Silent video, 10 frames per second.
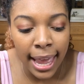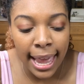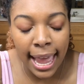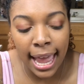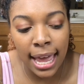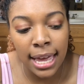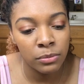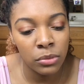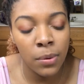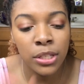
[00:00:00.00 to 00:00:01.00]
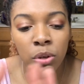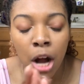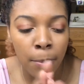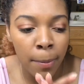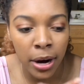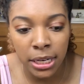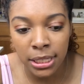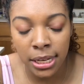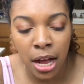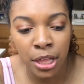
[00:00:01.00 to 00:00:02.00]
And we went to a couple parties
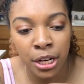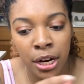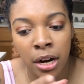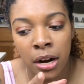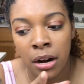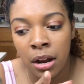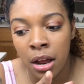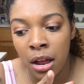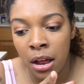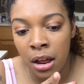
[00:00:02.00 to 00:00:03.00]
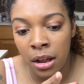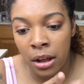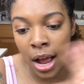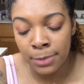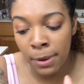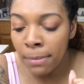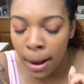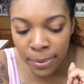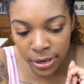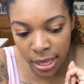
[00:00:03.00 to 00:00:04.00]
together. I spent my
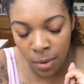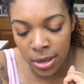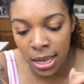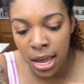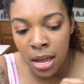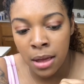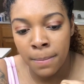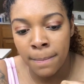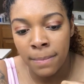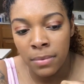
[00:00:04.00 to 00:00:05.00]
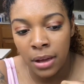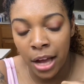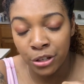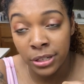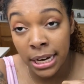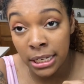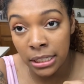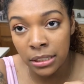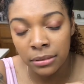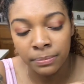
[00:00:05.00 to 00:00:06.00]
birthday with him. I turned
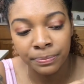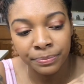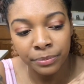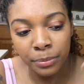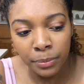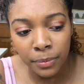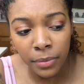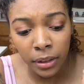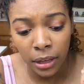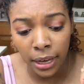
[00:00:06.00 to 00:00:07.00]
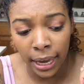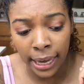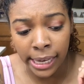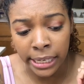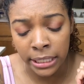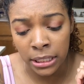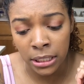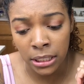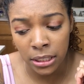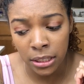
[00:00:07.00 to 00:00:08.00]
18. And
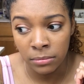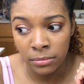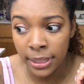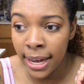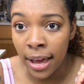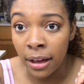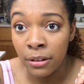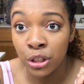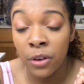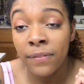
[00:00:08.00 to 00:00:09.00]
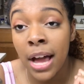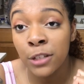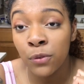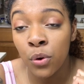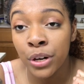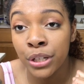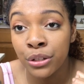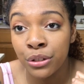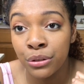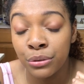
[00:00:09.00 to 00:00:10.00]
yeah, so fast forward
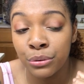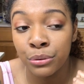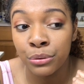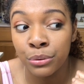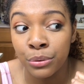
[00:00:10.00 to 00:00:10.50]
to